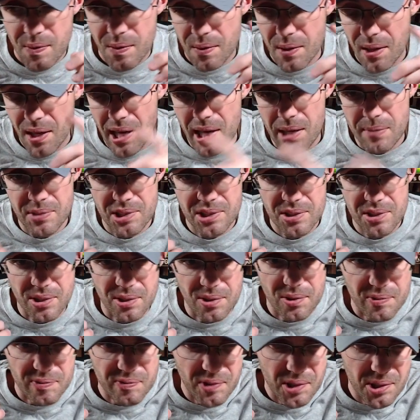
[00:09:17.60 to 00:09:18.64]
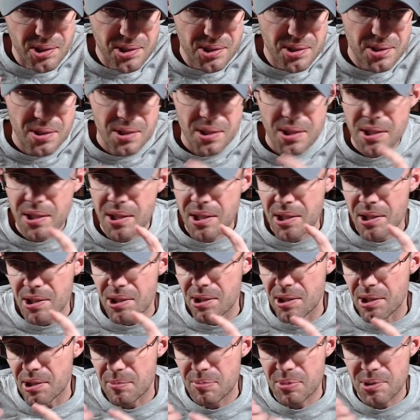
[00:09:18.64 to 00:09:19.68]
Abbott's going to go first. You're
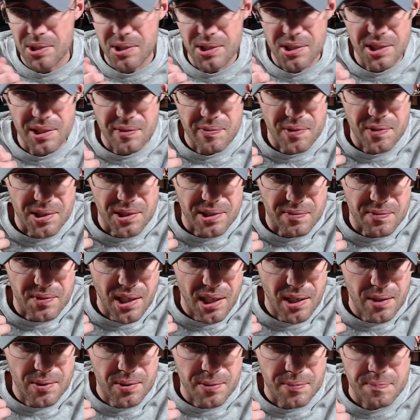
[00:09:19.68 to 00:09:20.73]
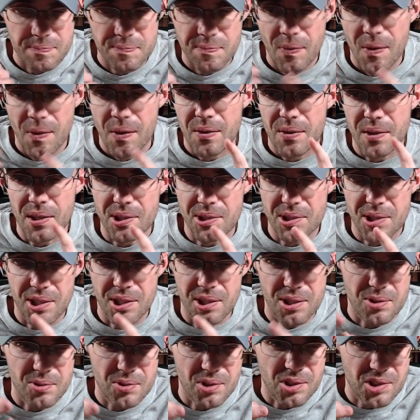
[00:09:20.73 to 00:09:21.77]
going to put the defensive down. Then you're going to
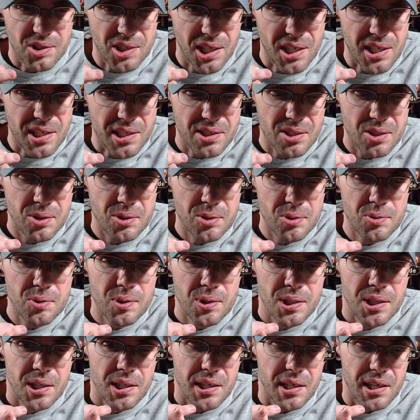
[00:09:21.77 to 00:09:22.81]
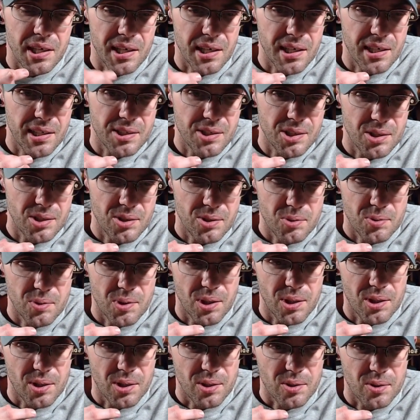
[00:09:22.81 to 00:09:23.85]
use his A2, and you
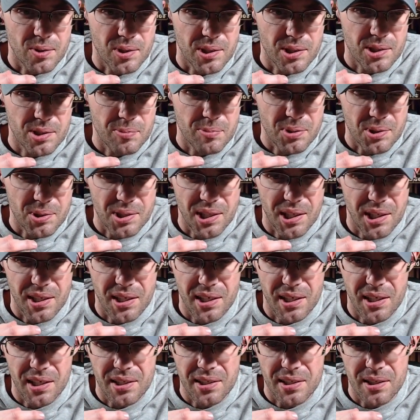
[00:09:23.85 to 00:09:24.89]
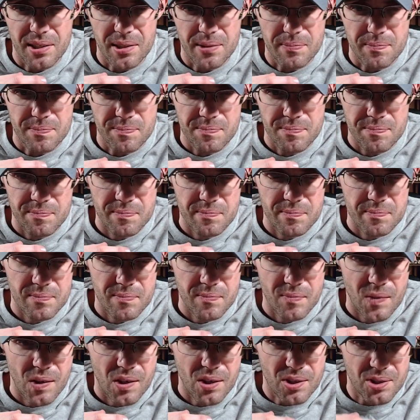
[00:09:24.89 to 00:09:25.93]
are going to put that on
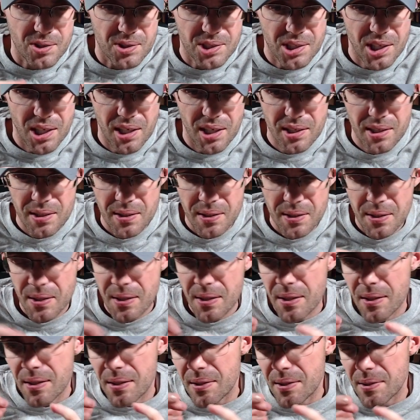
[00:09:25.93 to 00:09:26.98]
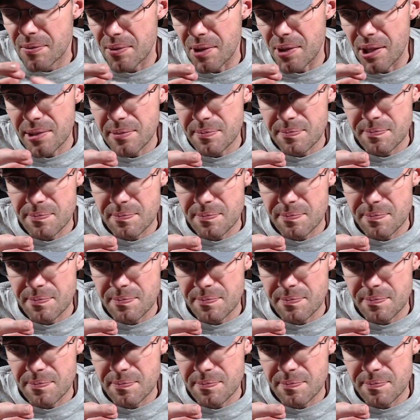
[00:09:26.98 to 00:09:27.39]
Urzog, right?